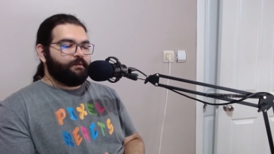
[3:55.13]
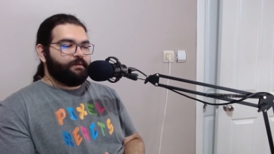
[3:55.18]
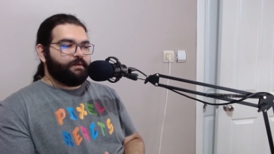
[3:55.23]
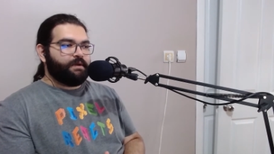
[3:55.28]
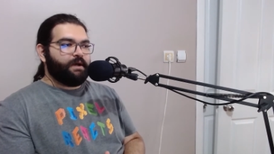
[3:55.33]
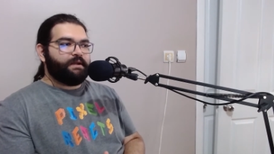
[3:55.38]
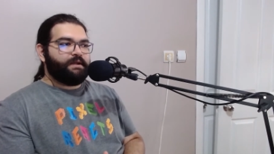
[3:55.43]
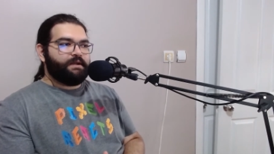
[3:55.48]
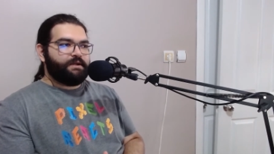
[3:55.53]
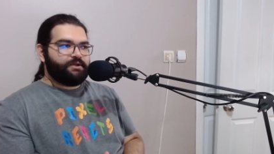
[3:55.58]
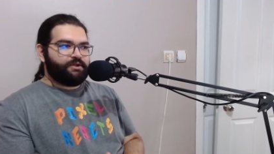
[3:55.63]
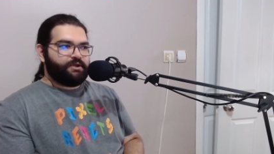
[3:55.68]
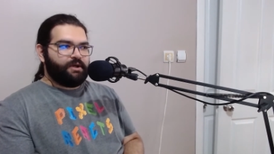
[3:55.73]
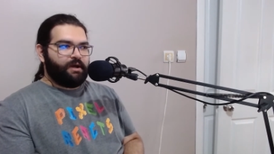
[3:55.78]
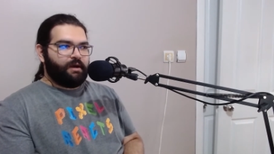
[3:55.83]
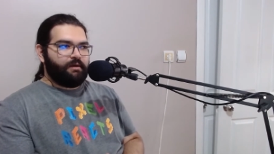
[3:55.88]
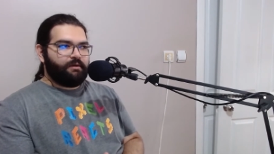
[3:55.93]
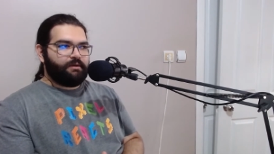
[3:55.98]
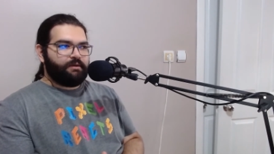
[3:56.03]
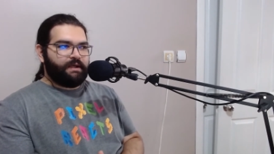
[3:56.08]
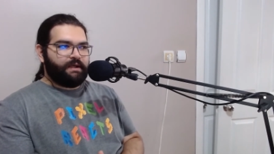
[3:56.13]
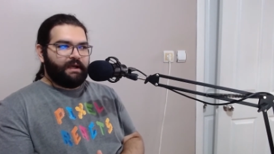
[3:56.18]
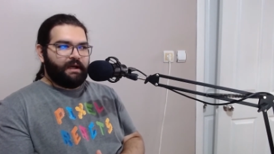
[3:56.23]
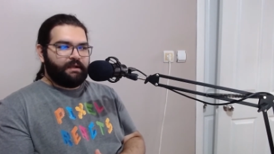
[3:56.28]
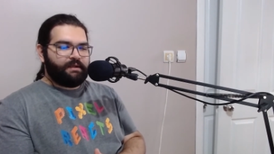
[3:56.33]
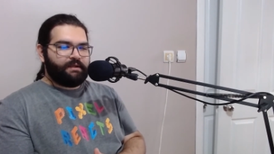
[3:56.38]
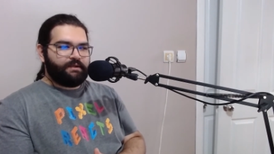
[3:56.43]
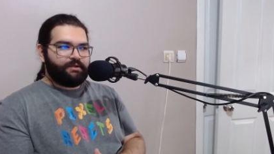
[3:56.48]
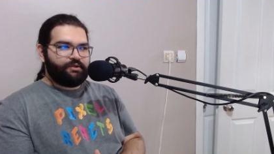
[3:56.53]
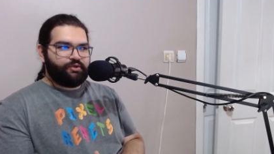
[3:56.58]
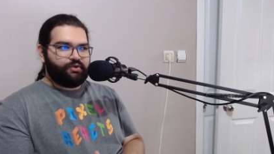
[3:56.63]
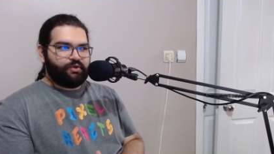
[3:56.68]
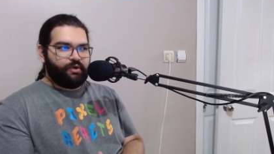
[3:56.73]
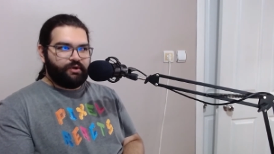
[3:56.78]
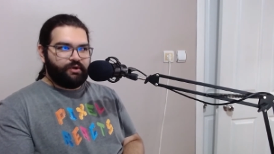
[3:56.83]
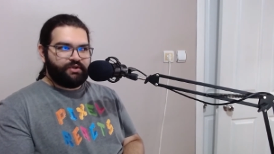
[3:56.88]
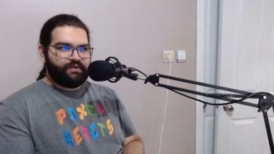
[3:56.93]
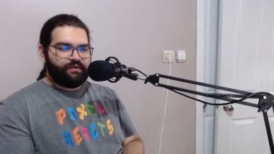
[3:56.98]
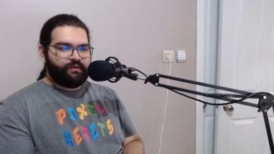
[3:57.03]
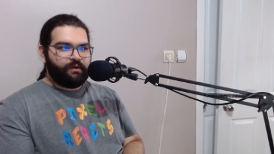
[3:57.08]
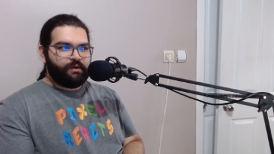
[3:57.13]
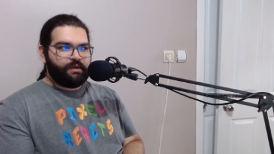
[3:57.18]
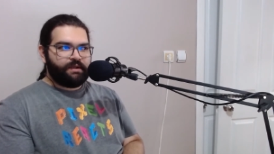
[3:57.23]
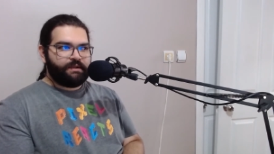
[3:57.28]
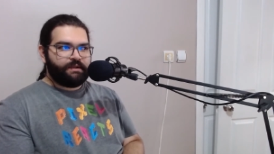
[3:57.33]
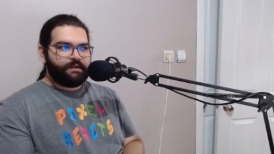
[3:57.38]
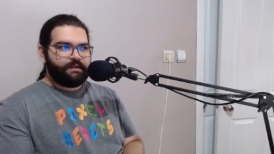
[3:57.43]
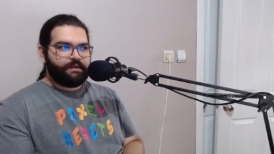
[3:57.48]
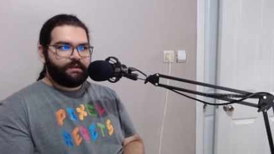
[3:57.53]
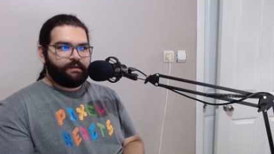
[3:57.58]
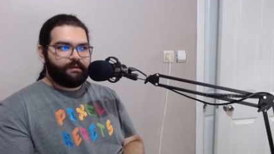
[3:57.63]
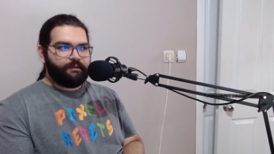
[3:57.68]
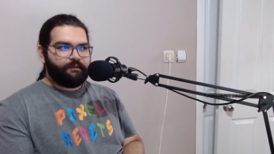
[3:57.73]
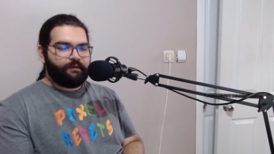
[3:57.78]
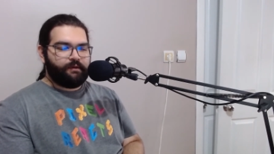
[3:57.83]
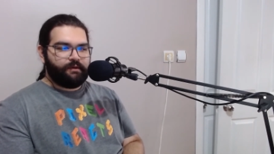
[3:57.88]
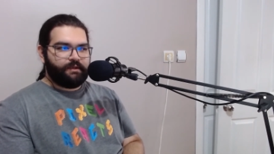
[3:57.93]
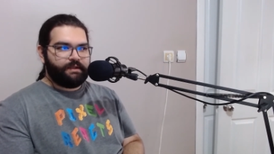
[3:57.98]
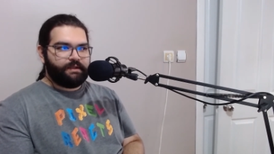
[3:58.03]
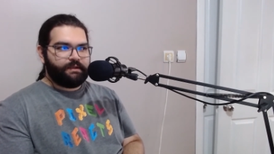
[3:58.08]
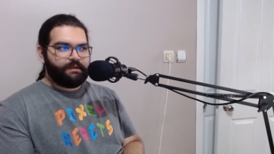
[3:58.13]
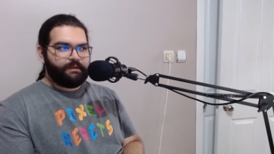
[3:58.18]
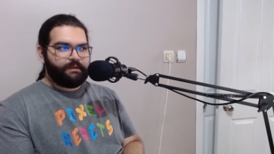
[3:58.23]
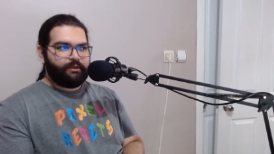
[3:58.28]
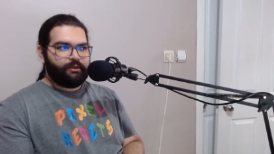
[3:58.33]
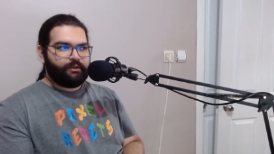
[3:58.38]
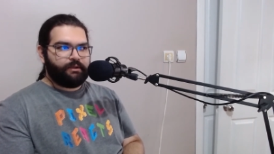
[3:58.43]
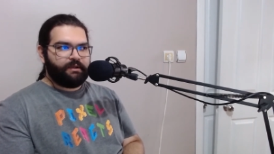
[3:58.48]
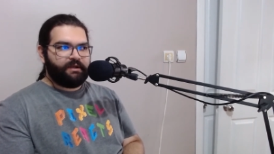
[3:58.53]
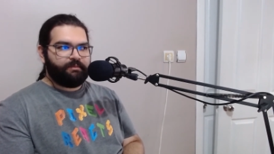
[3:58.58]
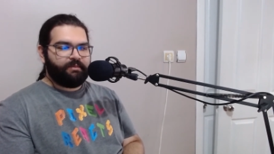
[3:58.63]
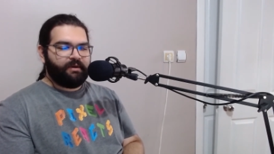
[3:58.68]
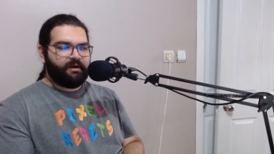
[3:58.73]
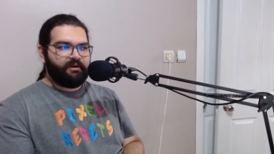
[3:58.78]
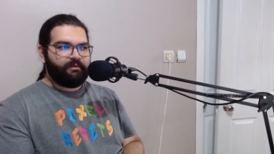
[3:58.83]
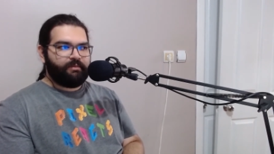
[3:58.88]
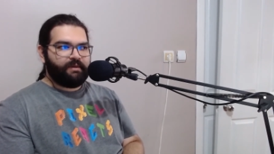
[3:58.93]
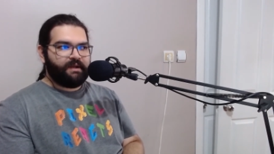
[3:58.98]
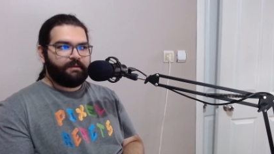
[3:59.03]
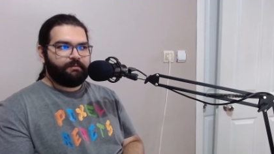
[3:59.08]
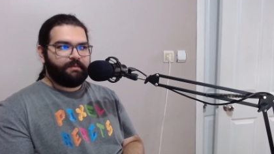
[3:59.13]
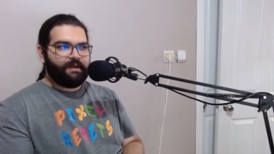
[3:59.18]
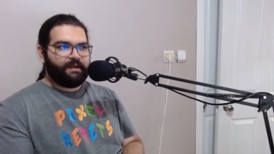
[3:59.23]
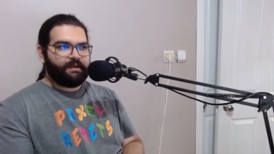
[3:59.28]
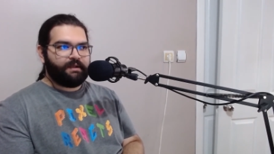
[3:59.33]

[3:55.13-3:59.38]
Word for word: I think Charlotte got a search warrant for the nuclear power plant, but